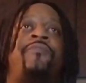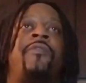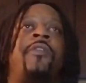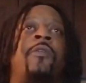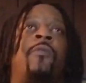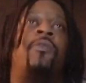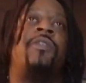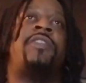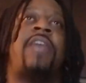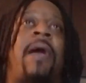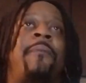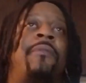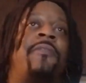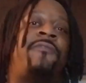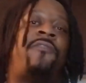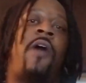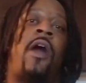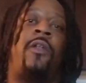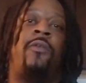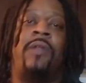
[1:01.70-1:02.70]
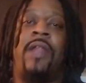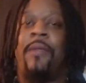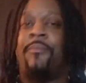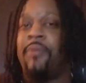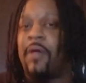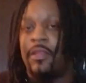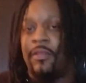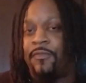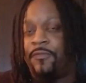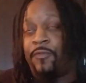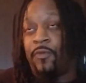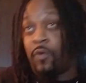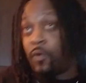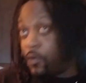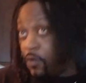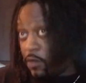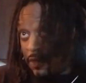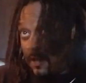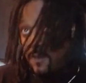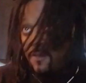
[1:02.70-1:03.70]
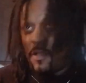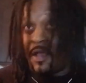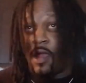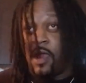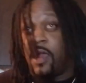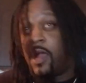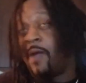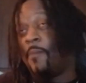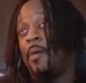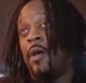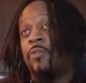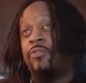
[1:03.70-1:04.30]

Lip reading: which I've been following that brother for about